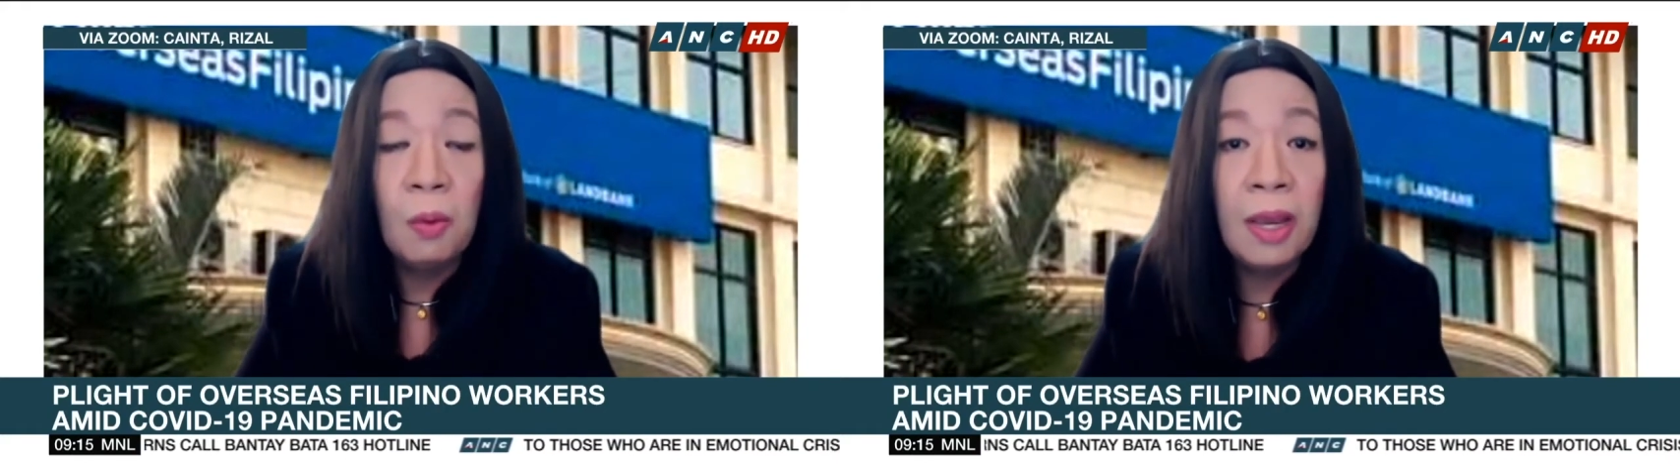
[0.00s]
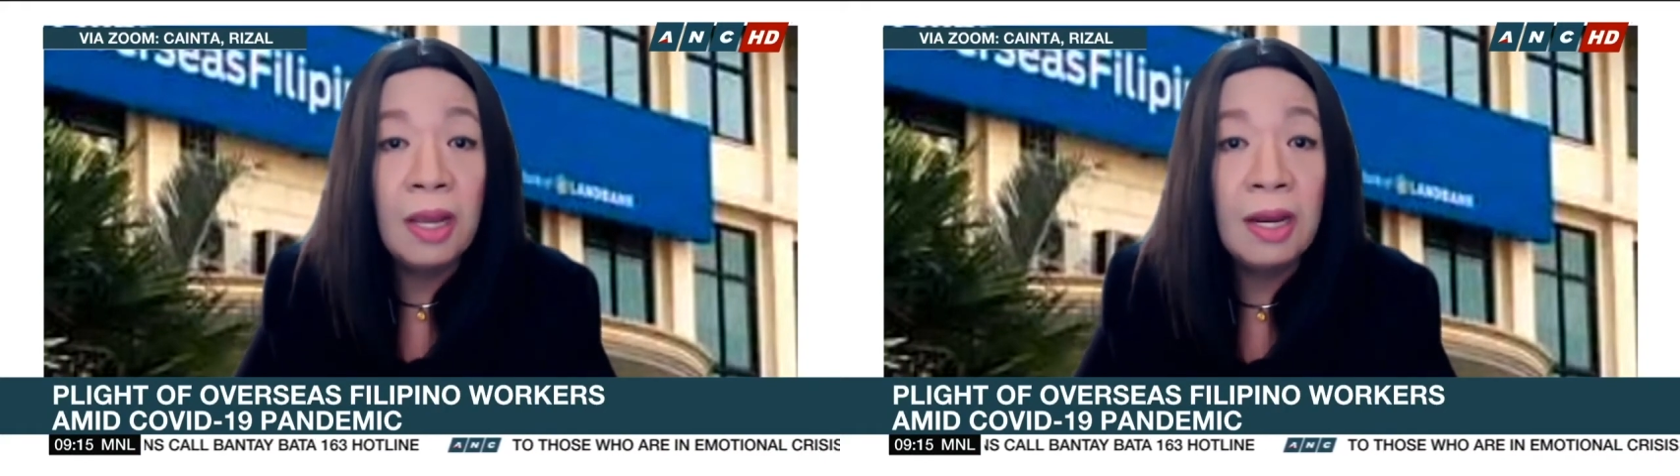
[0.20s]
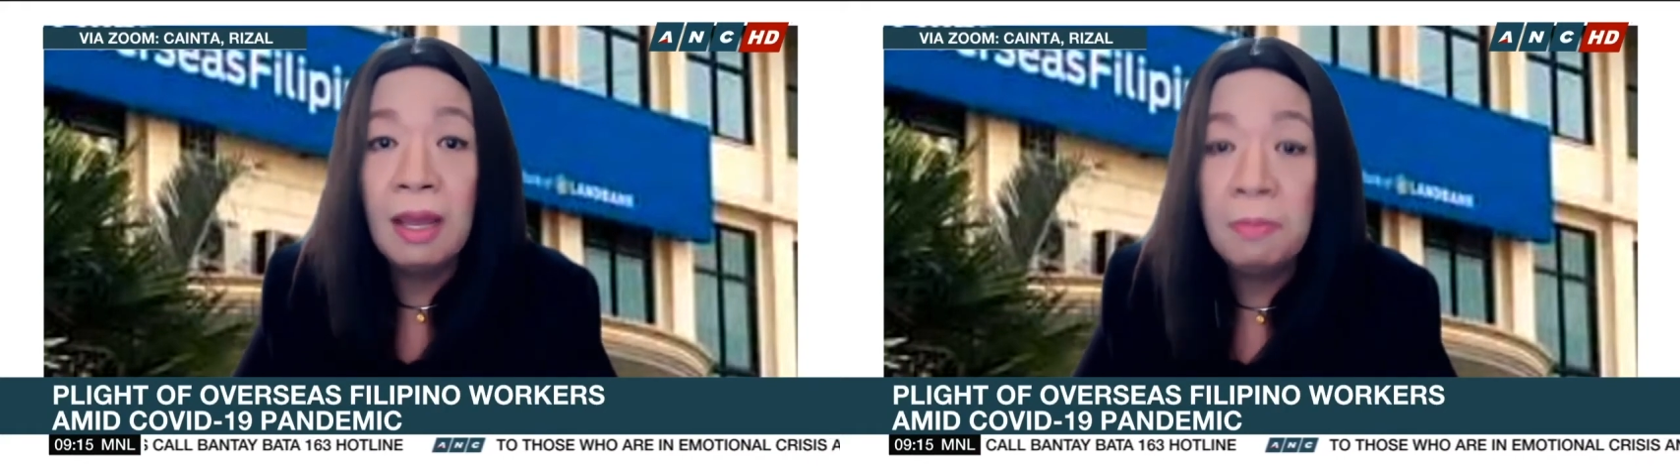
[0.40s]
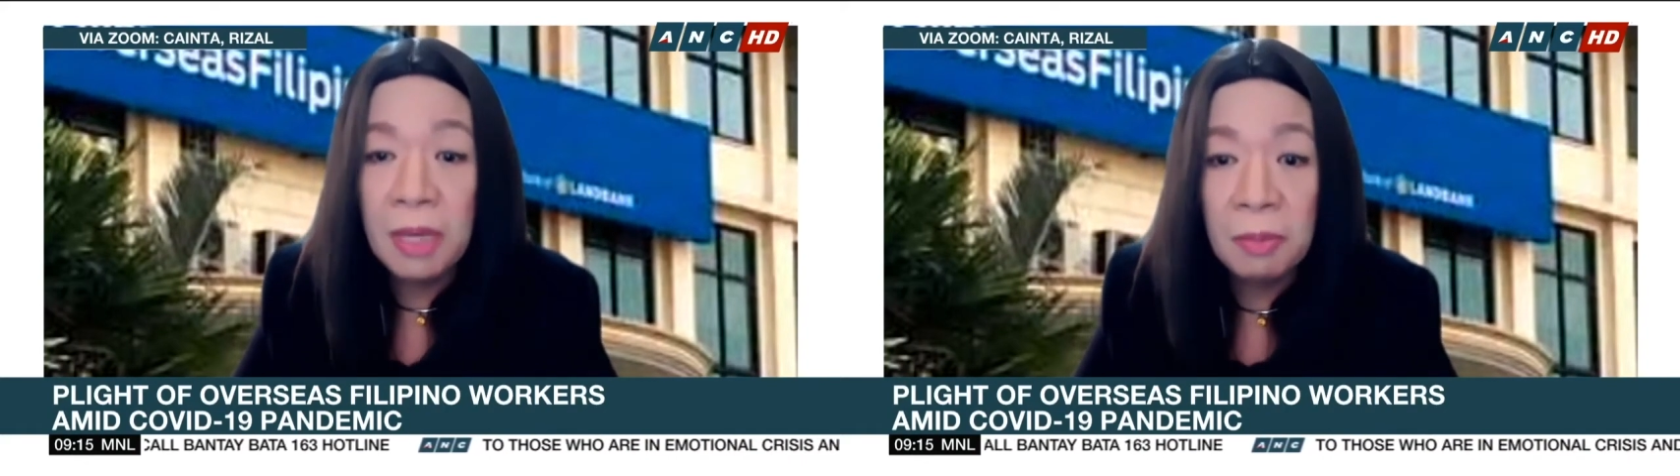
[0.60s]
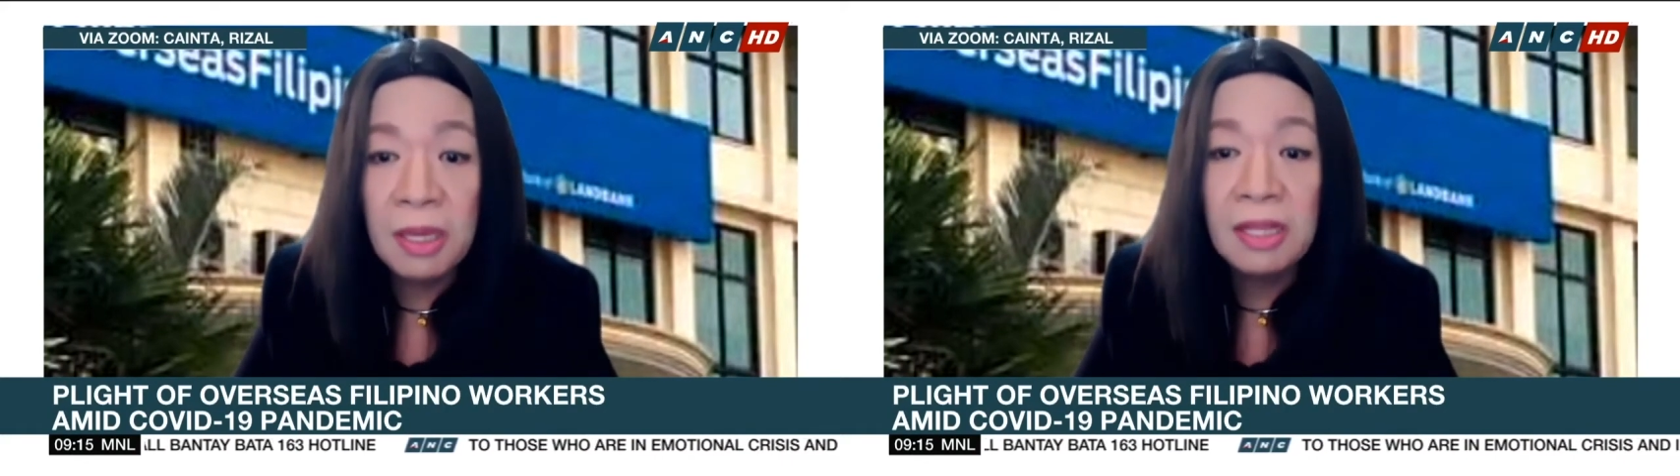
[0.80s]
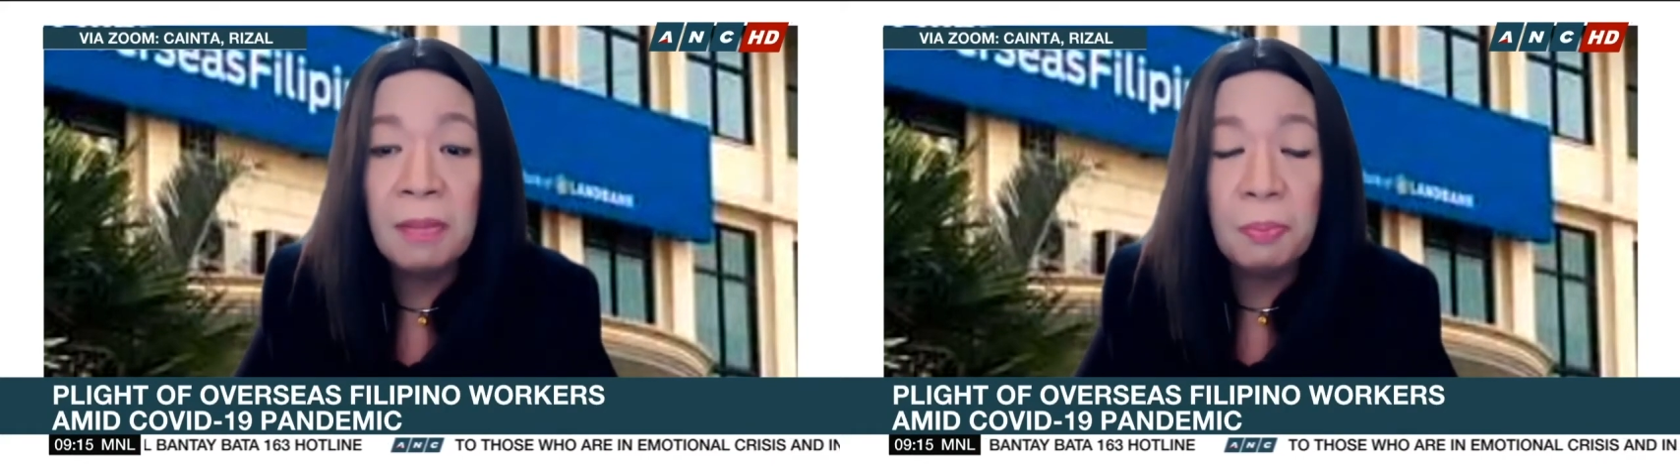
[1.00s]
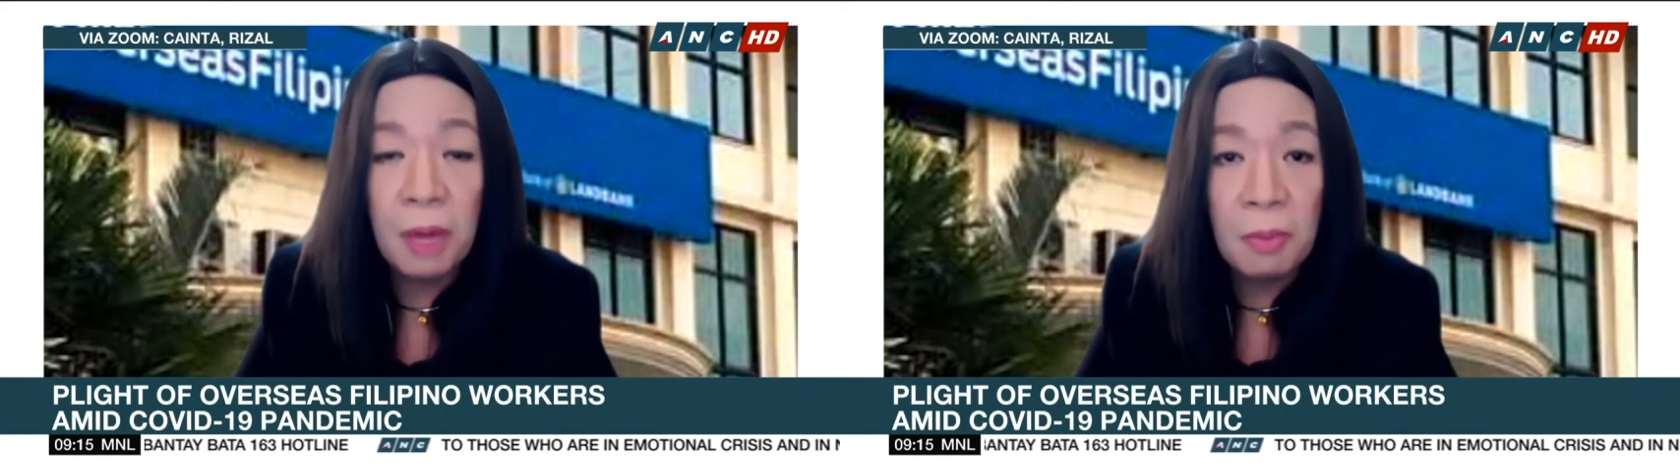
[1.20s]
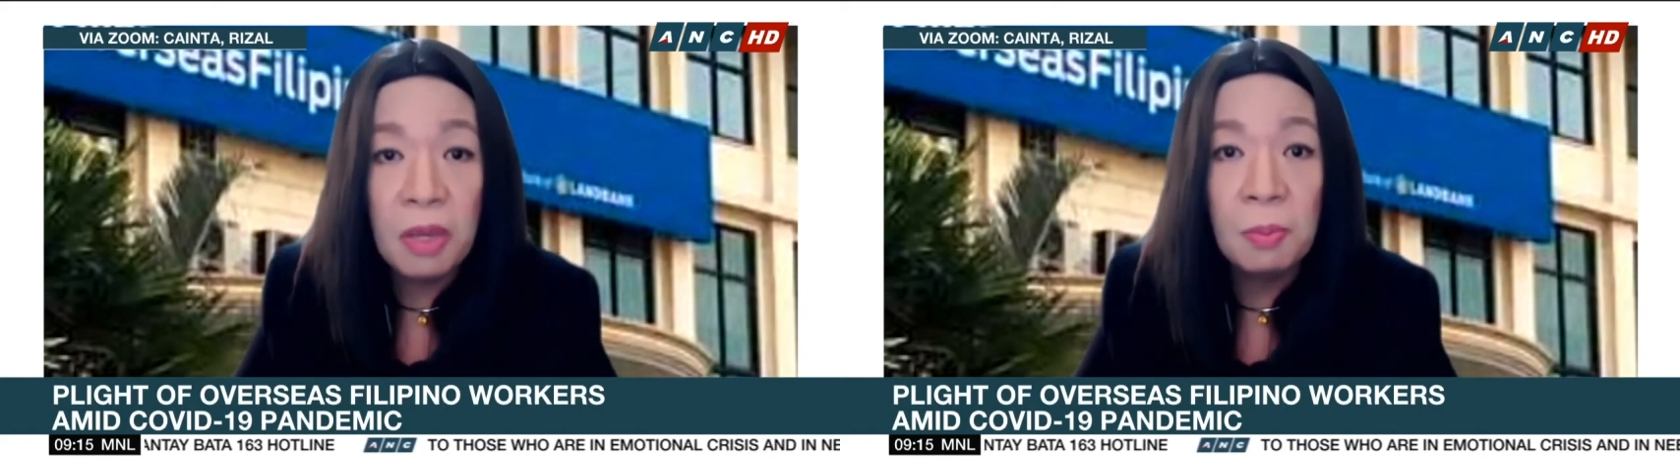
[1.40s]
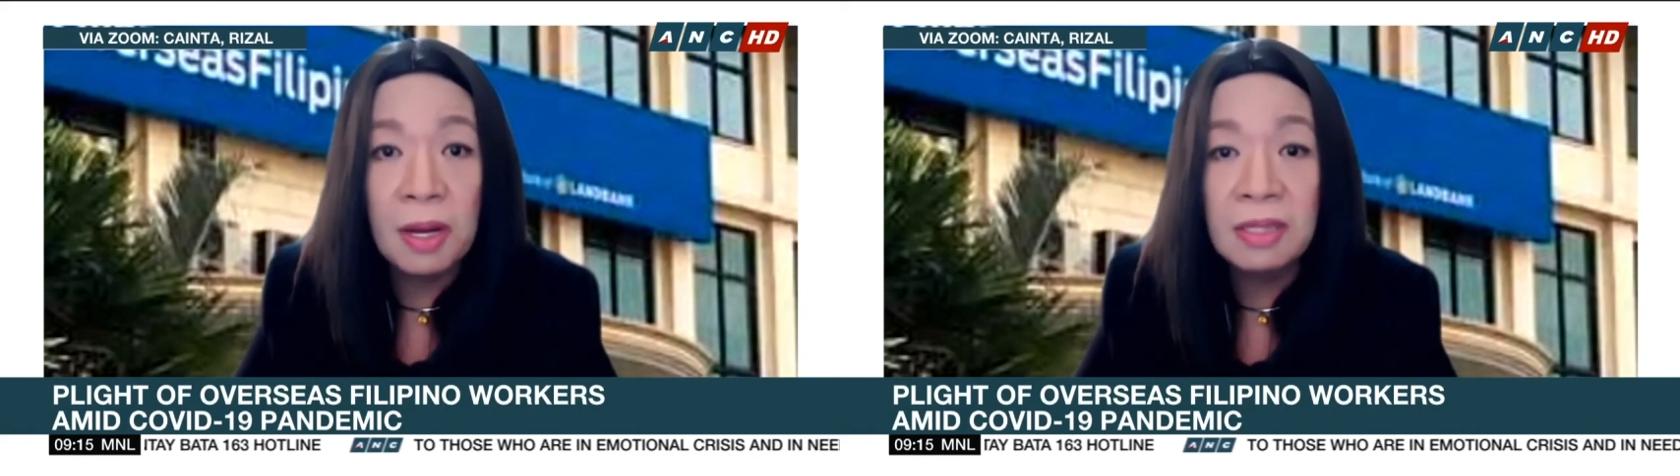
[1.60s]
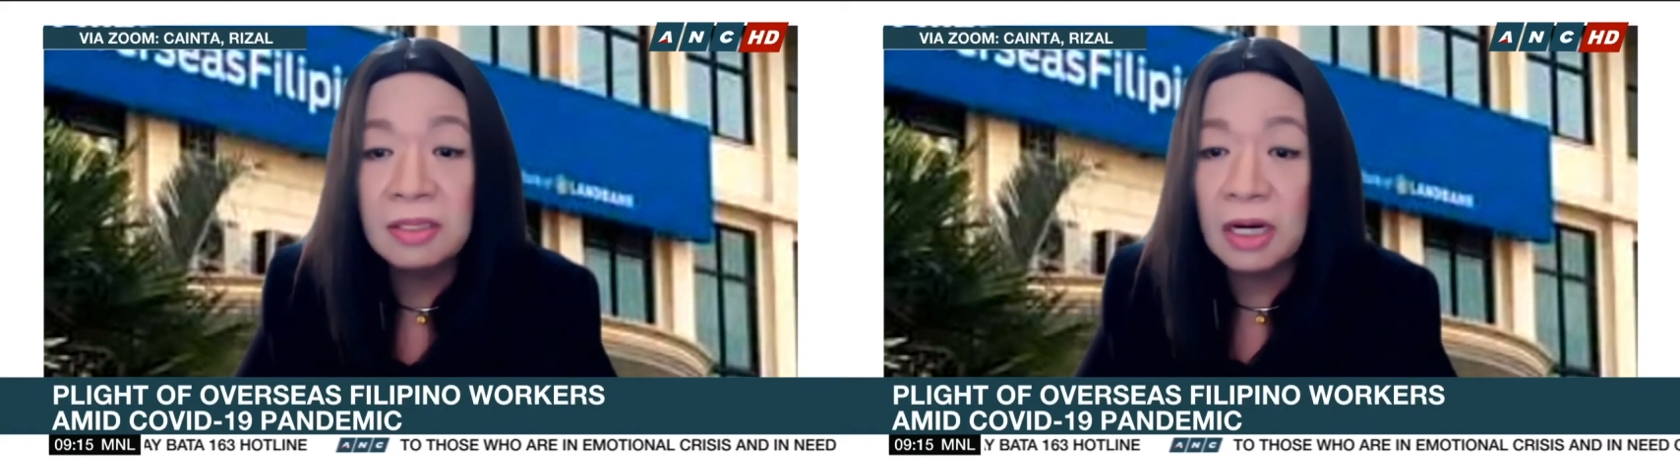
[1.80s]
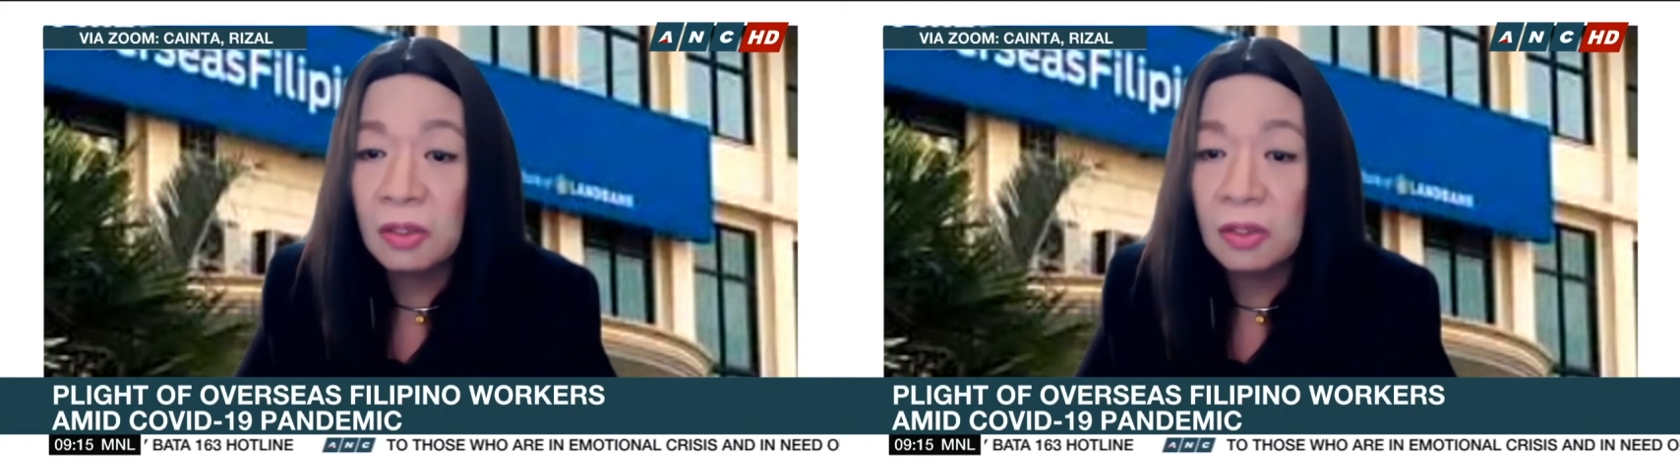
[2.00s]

Well, Mimi, the Premyo Bonds are